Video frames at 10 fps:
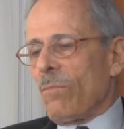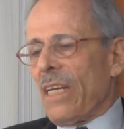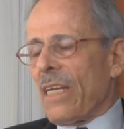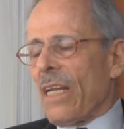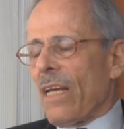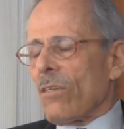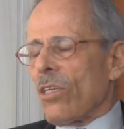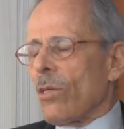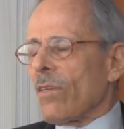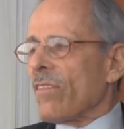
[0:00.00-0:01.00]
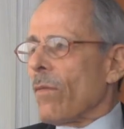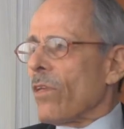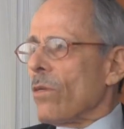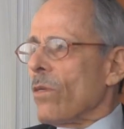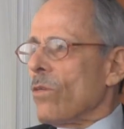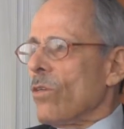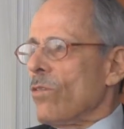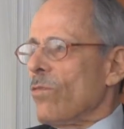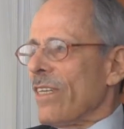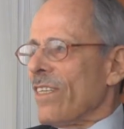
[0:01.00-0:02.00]
being an editor is something you
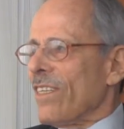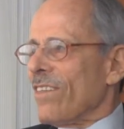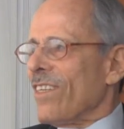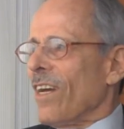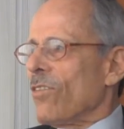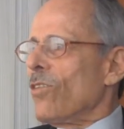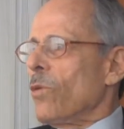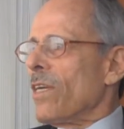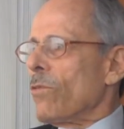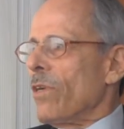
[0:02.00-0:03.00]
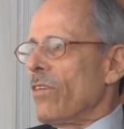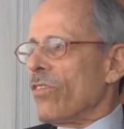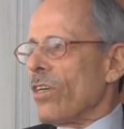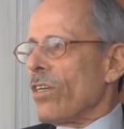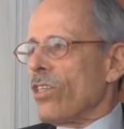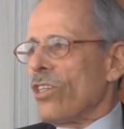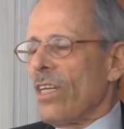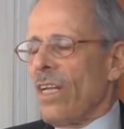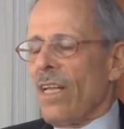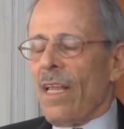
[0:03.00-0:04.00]
do when you're done doing research.
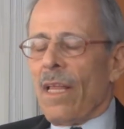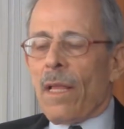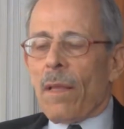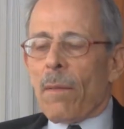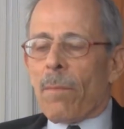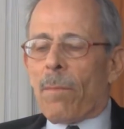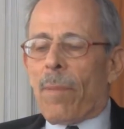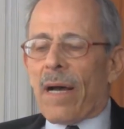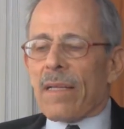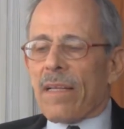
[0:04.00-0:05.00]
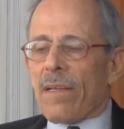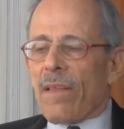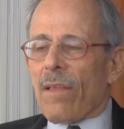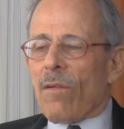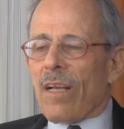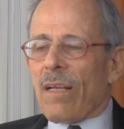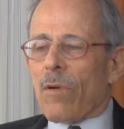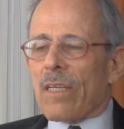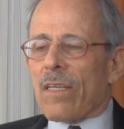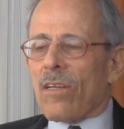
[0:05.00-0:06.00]
But
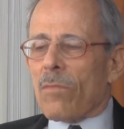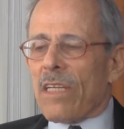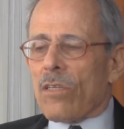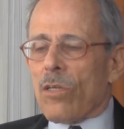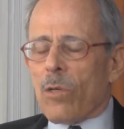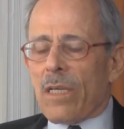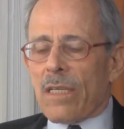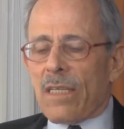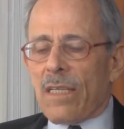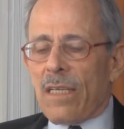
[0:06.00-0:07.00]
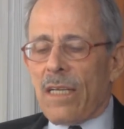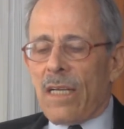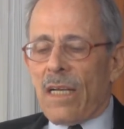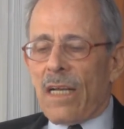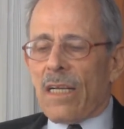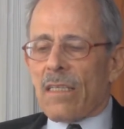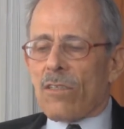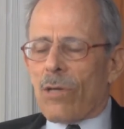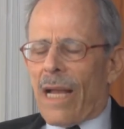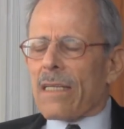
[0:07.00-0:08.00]
what took me to it,
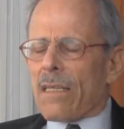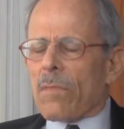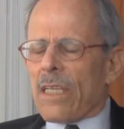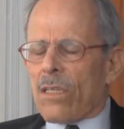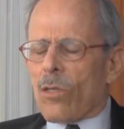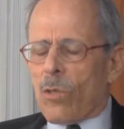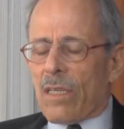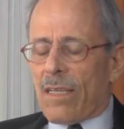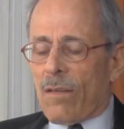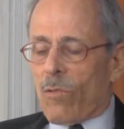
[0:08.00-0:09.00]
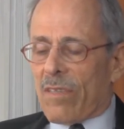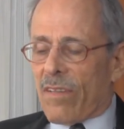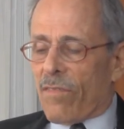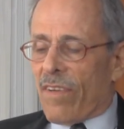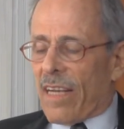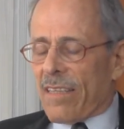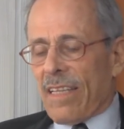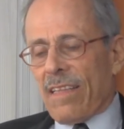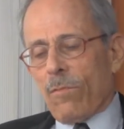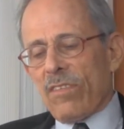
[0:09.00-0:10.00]
attracted me to it, was the fact
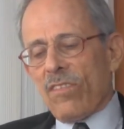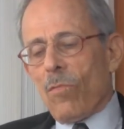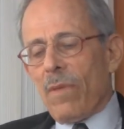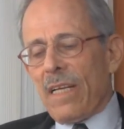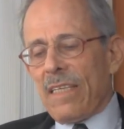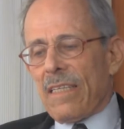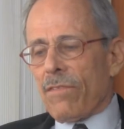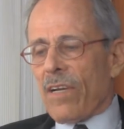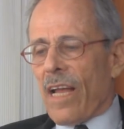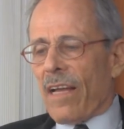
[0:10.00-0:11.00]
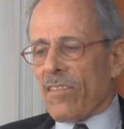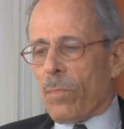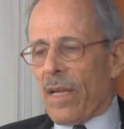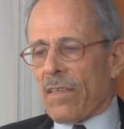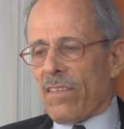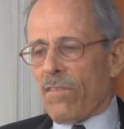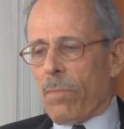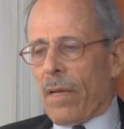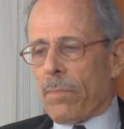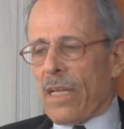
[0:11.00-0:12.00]
that there were so many different aspects
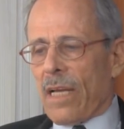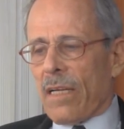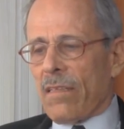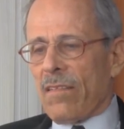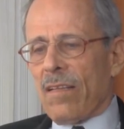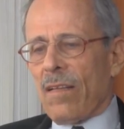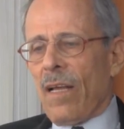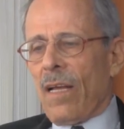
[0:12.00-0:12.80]
of peptides